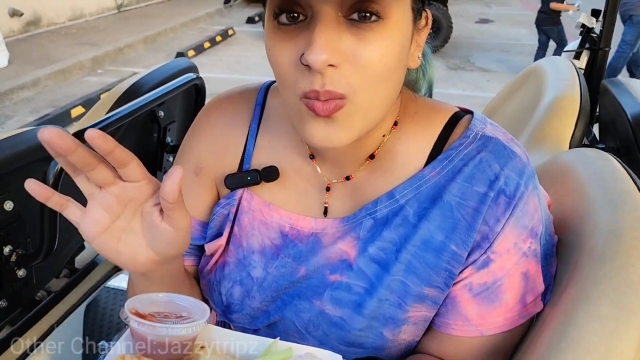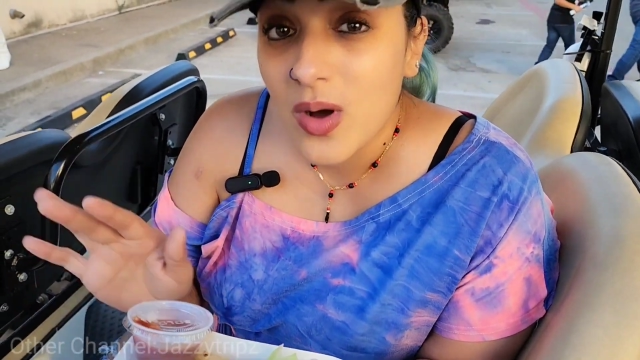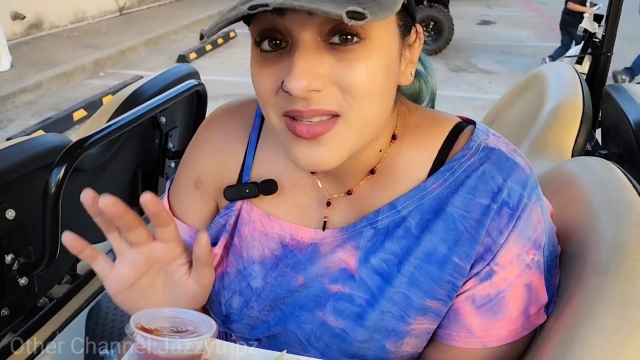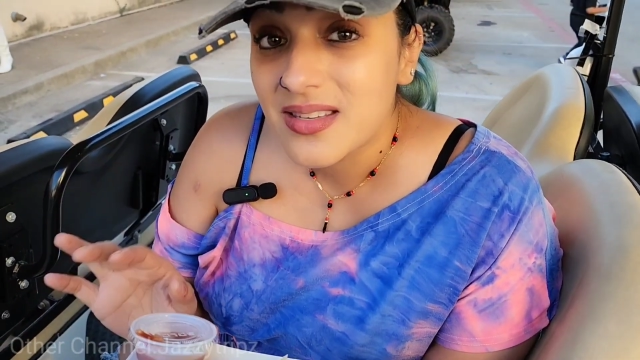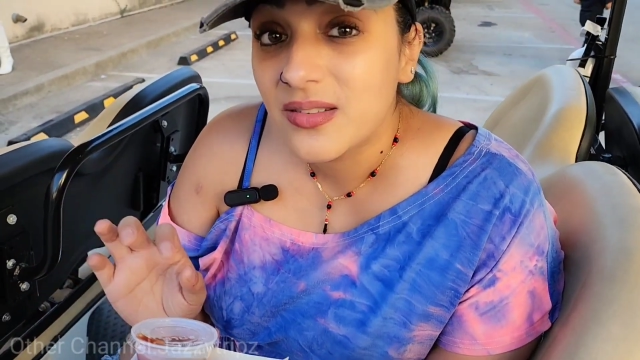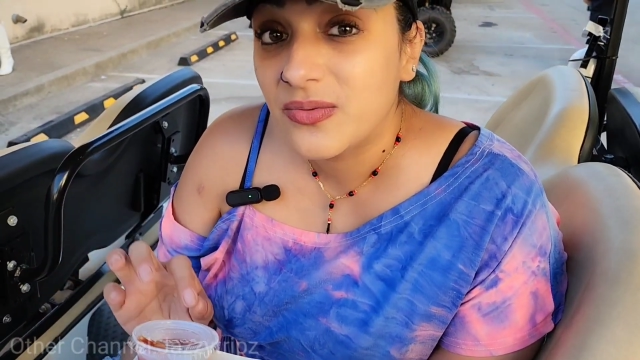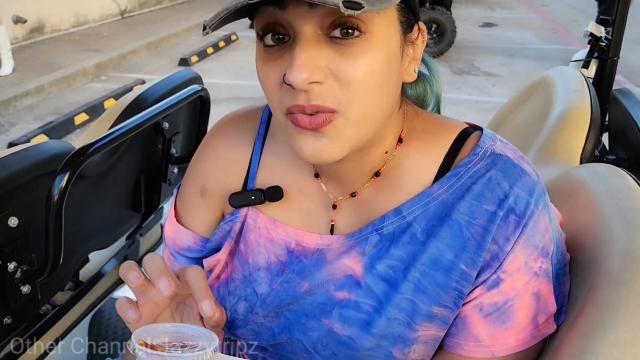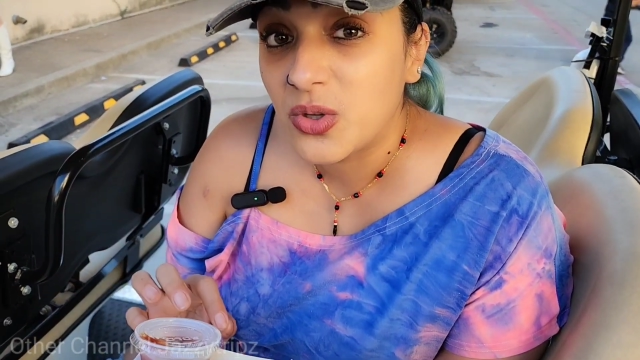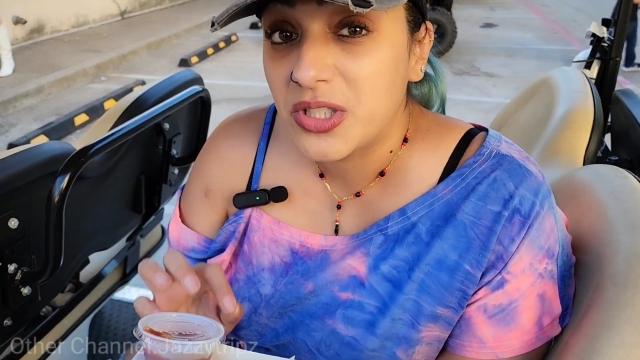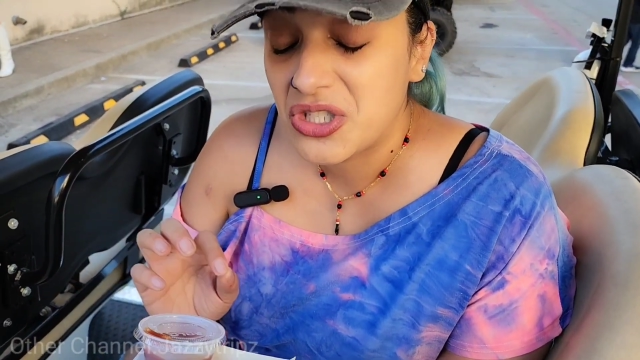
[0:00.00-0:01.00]
that wasn't
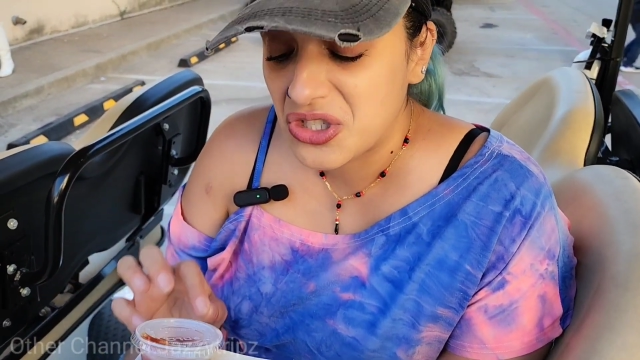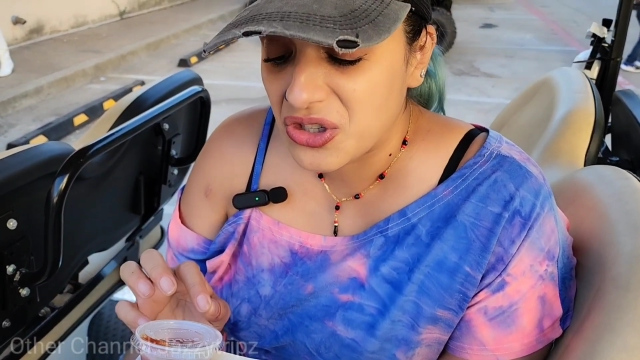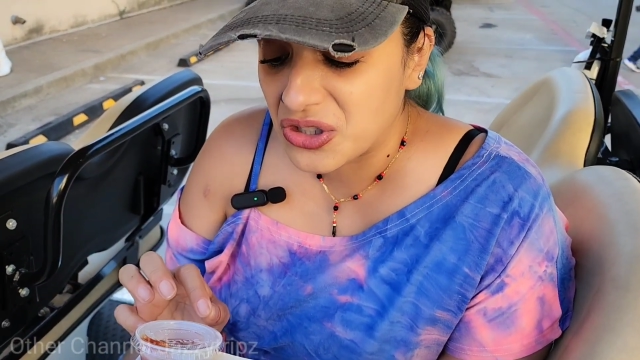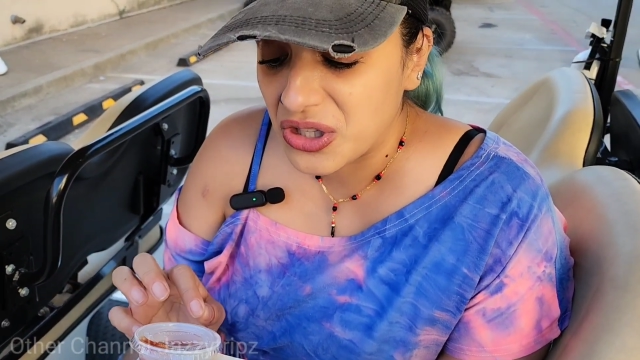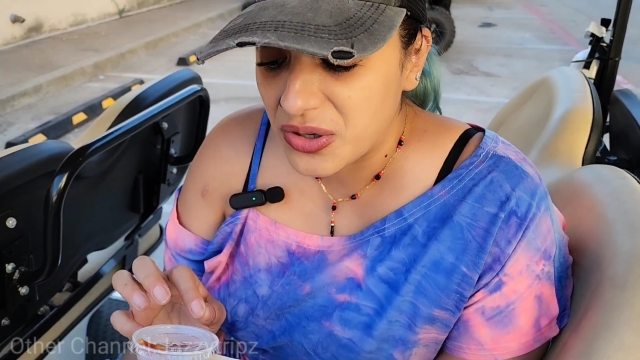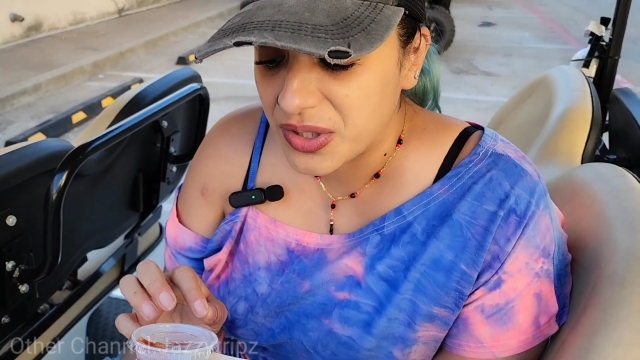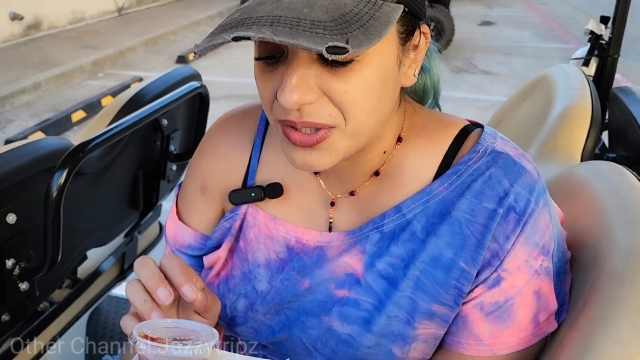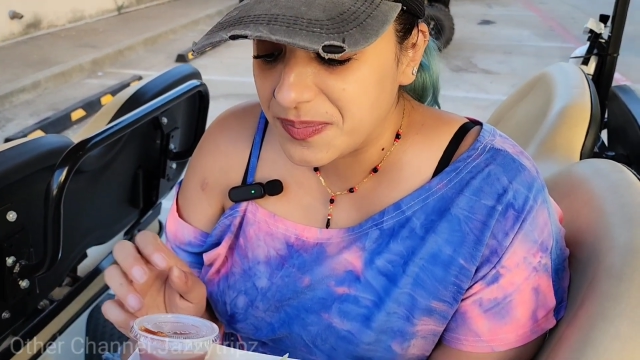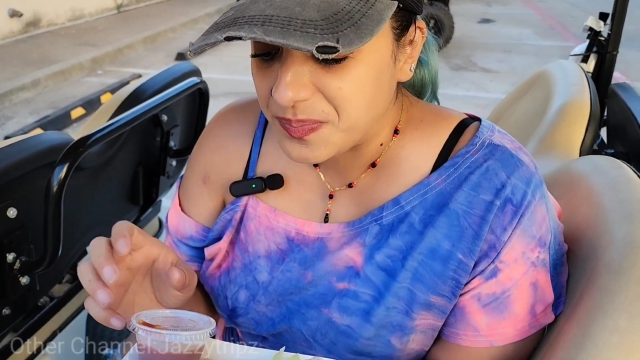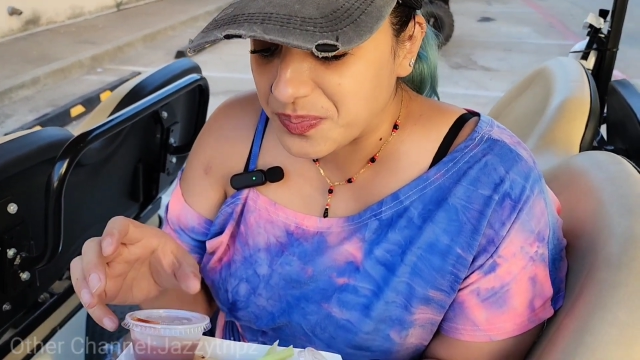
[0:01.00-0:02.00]
fully sugar
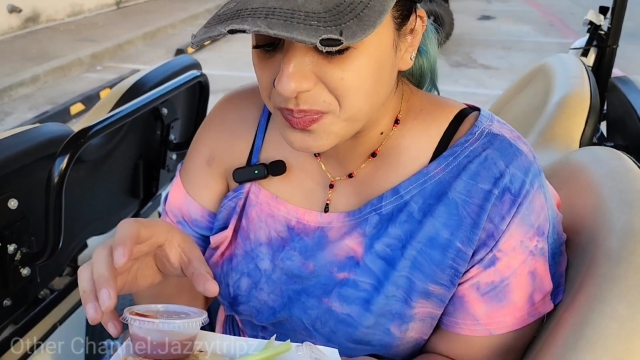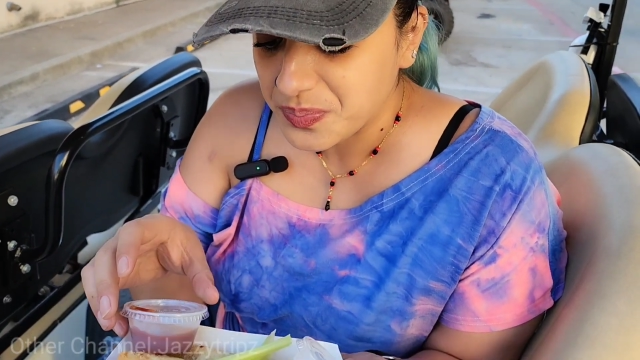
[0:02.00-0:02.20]
loaded.